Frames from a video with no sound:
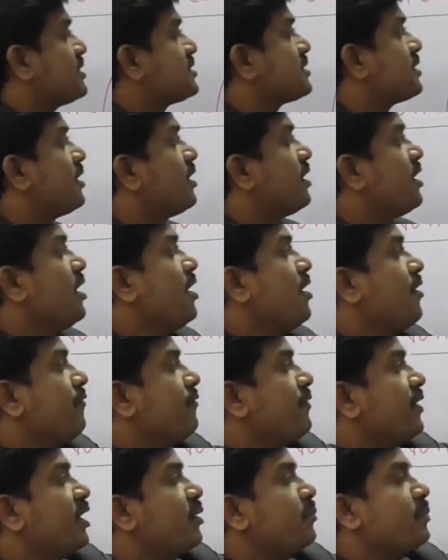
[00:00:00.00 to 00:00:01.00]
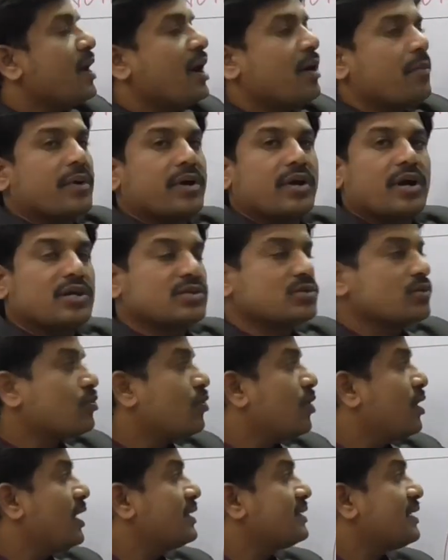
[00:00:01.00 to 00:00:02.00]
this feedback but also
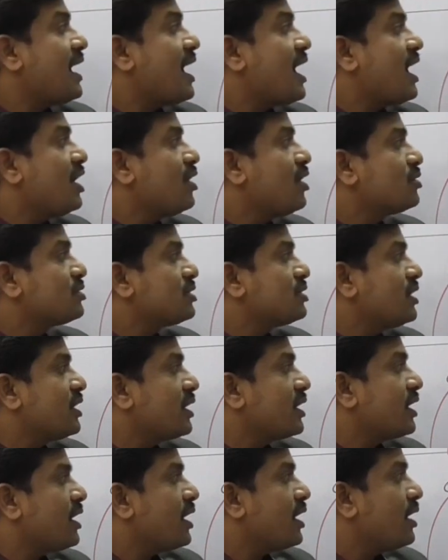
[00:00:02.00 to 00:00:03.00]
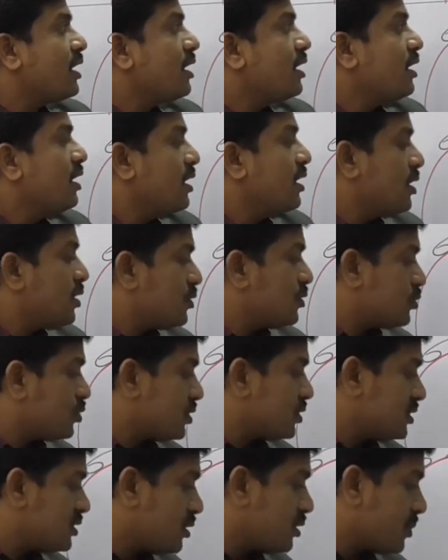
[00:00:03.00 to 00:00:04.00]
called as allostatic. So
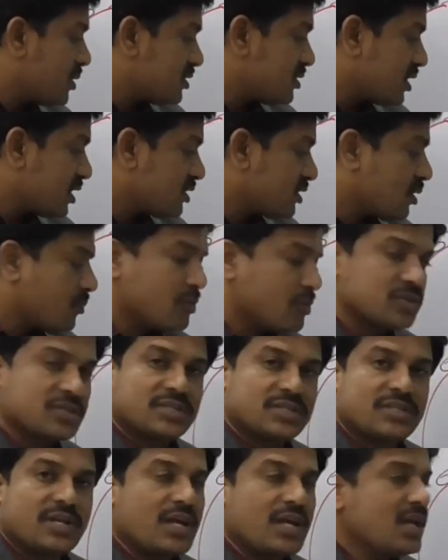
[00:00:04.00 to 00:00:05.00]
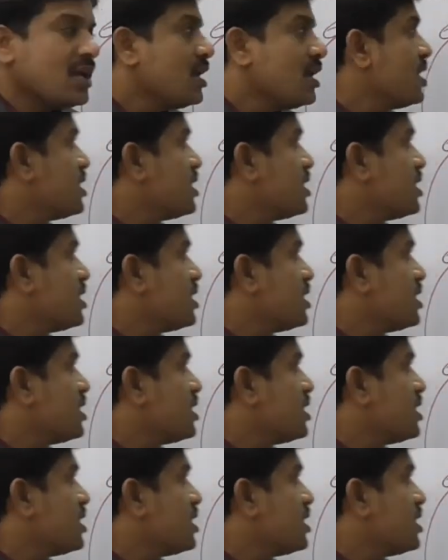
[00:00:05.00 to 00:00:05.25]
this is the best examples is there.